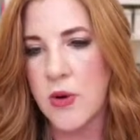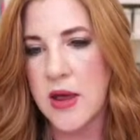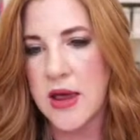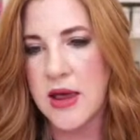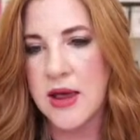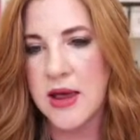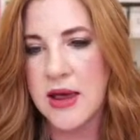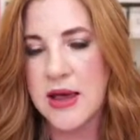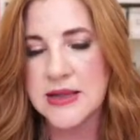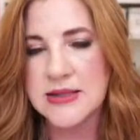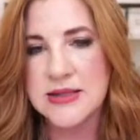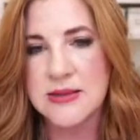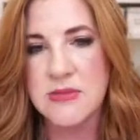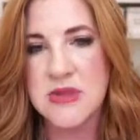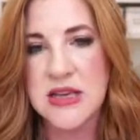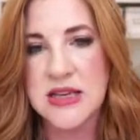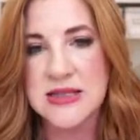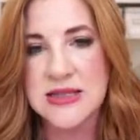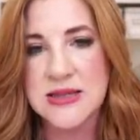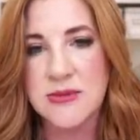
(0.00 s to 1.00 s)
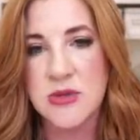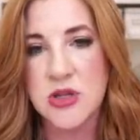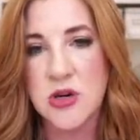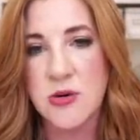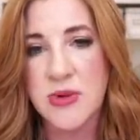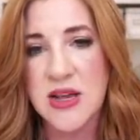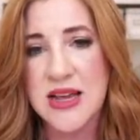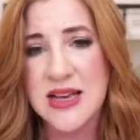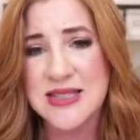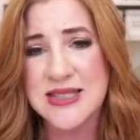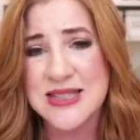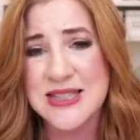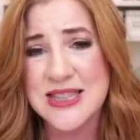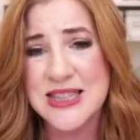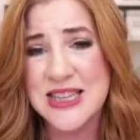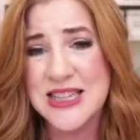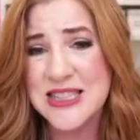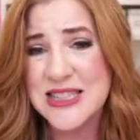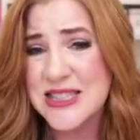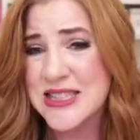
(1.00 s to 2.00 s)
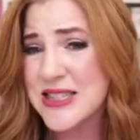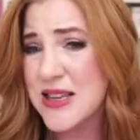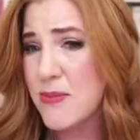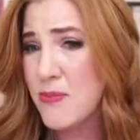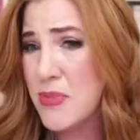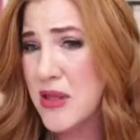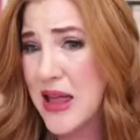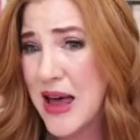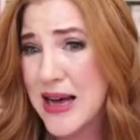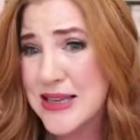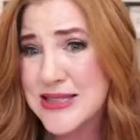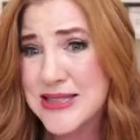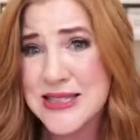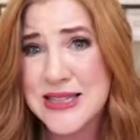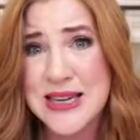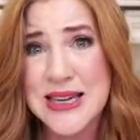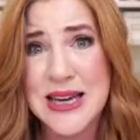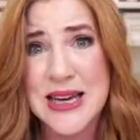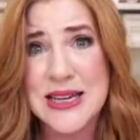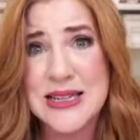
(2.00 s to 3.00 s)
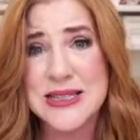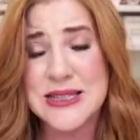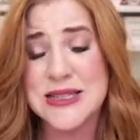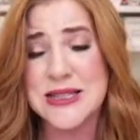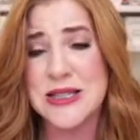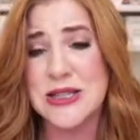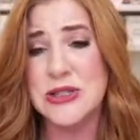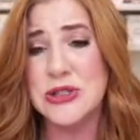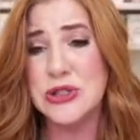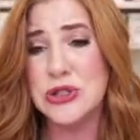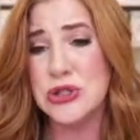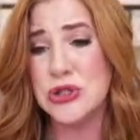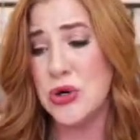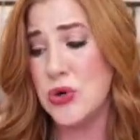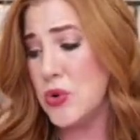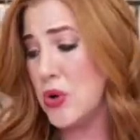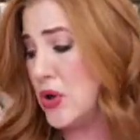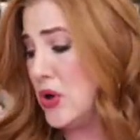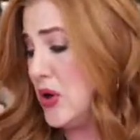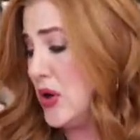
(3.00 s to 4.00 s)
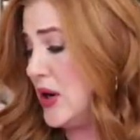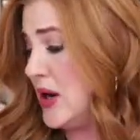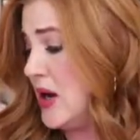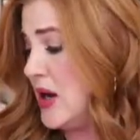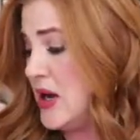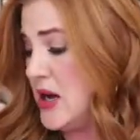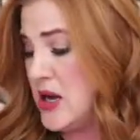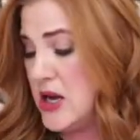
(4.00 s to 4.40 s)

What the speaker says: we can get something similar, because this plastic is so good,